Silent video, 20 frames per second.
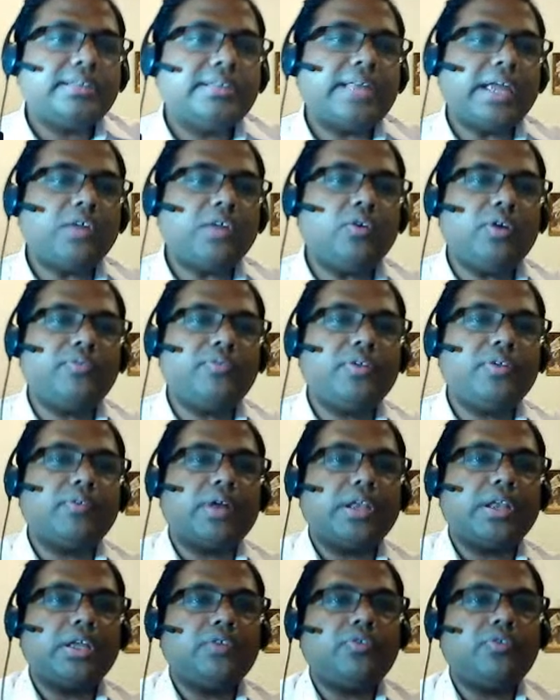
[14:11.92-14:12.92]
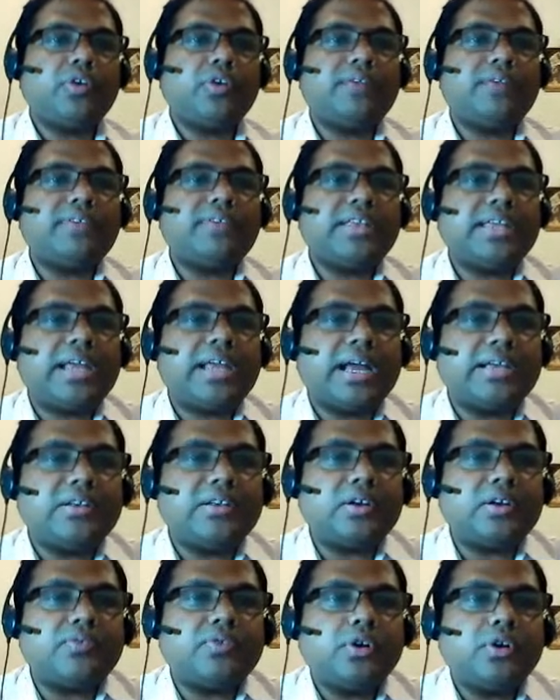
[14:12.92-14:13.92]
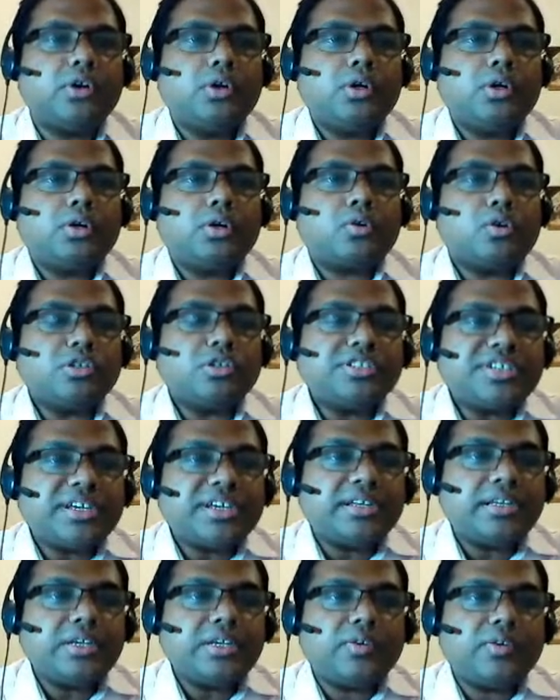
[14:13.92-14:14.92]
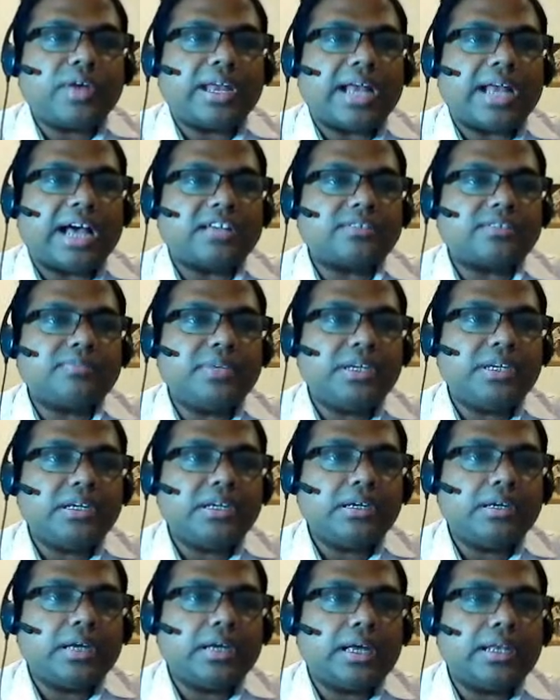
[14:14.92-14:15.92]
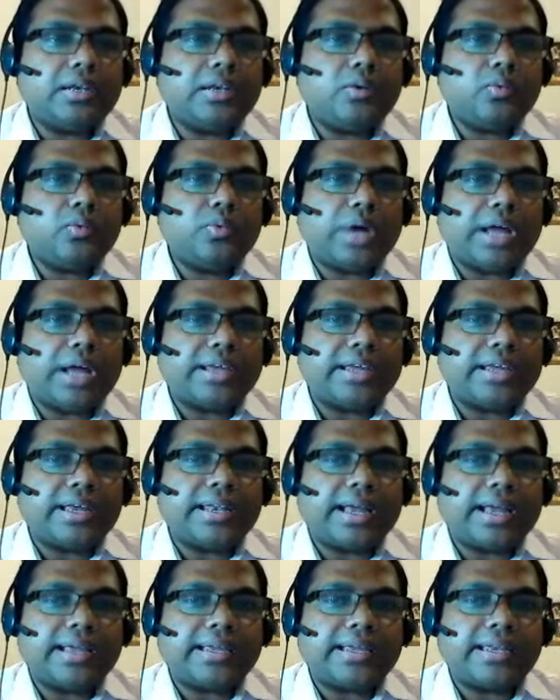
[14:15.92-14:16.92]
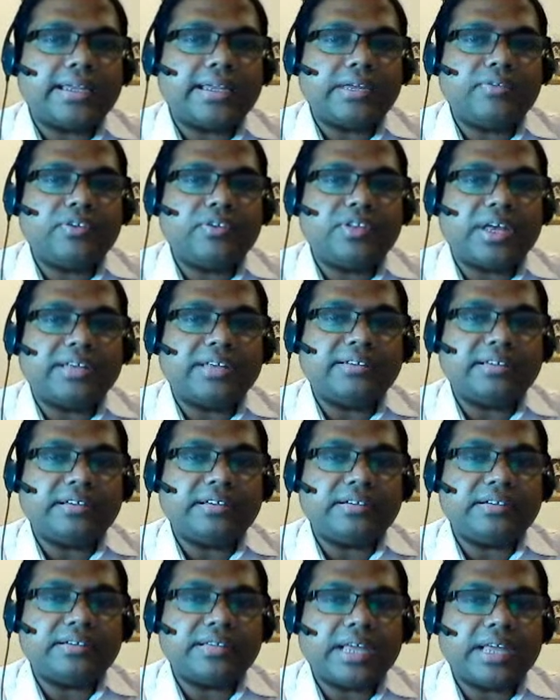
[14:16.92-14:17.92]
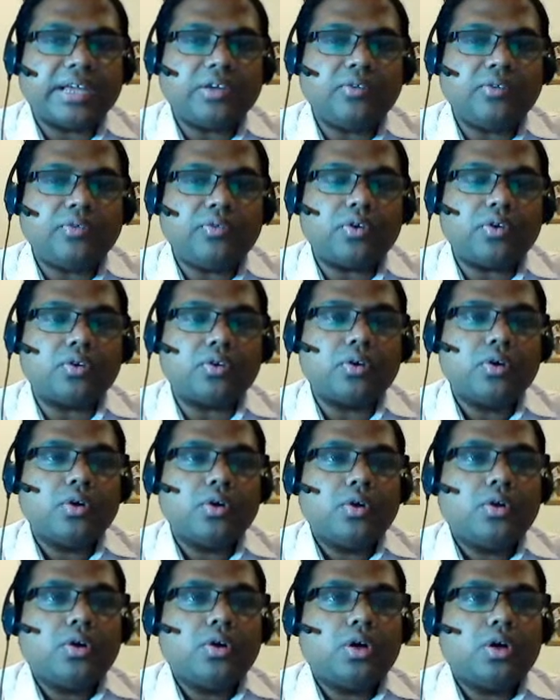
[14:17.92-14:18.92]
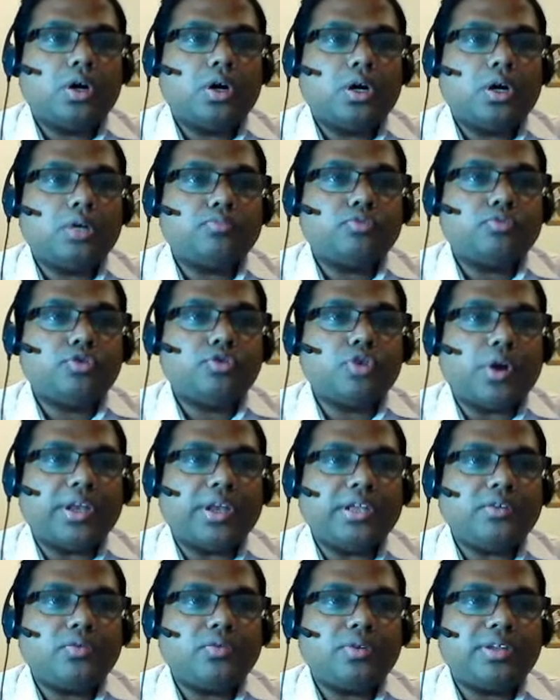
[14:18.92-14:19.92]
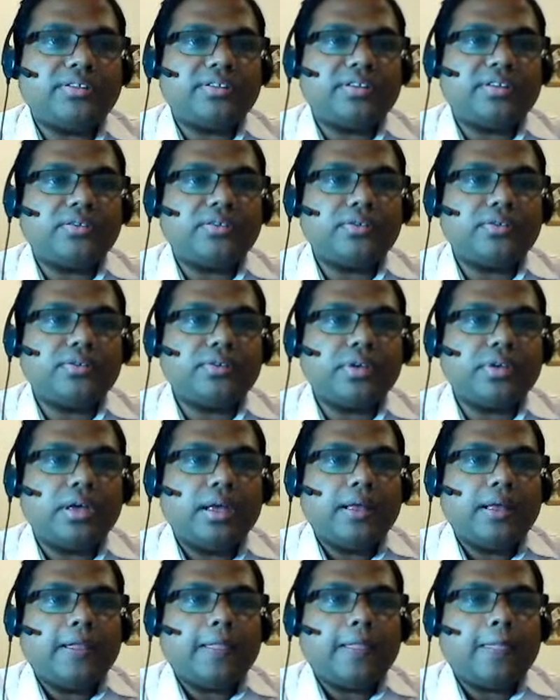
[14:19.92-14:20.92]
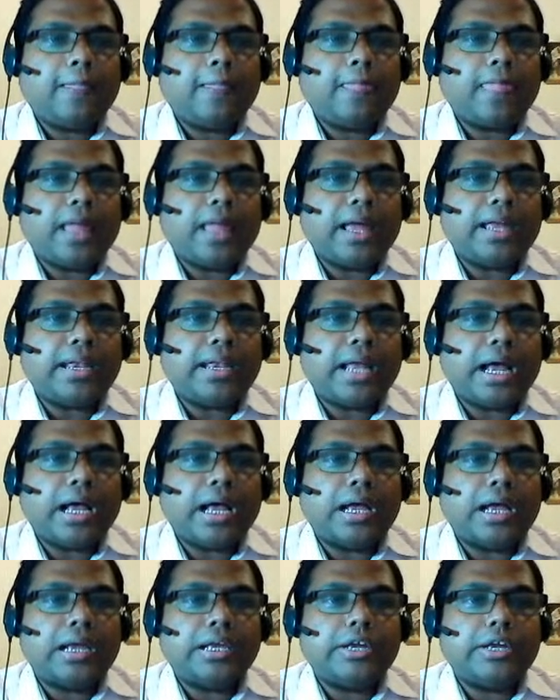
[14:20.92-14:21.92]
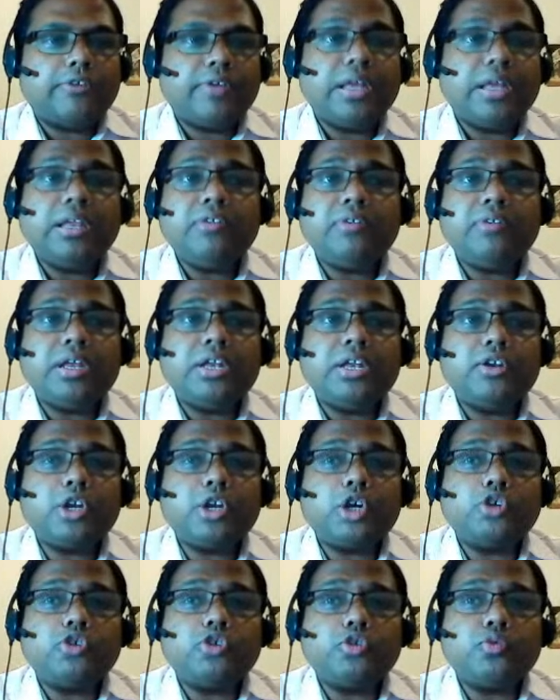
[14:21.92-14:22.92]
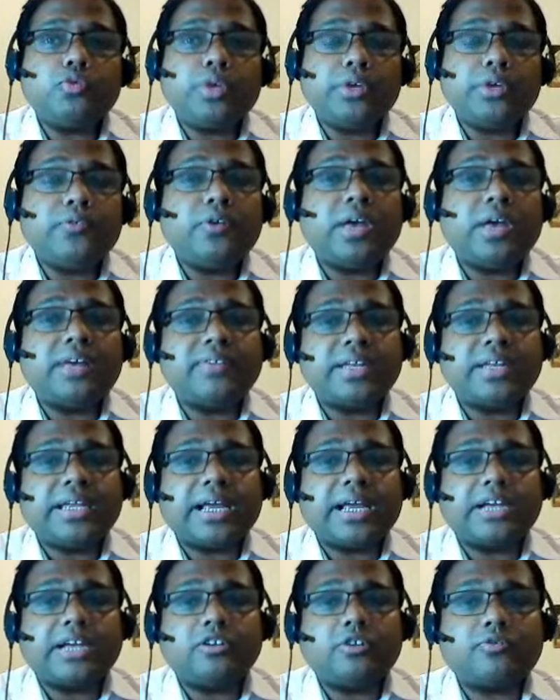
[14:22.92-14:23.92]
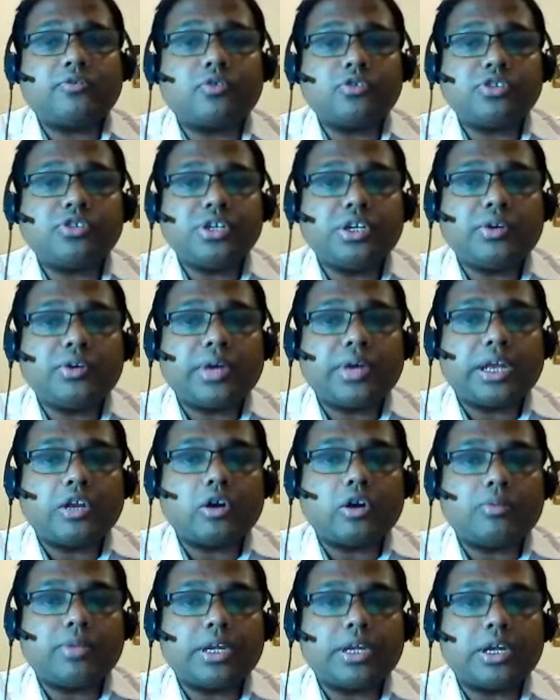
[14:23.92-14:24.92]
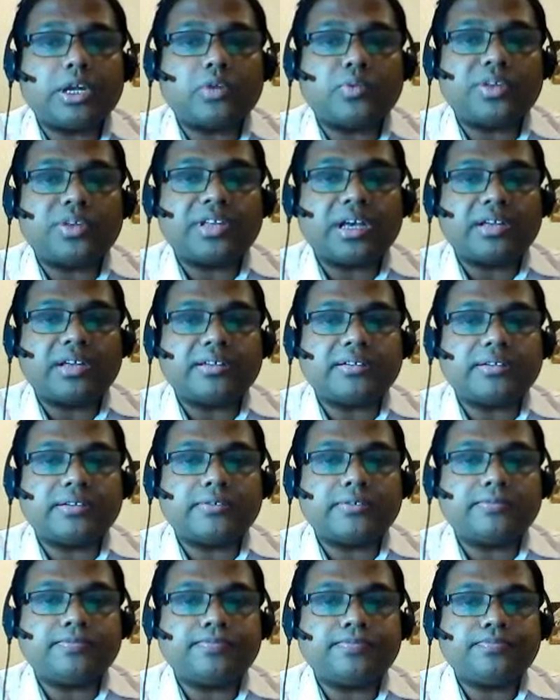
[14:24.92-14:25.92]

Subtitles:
Thank you everyone. If you have any kind of question, you can ask me and I can give you the answer. Thank you for joining today's sessions. And I really request you, if you have any kind of question, you can communicate with us.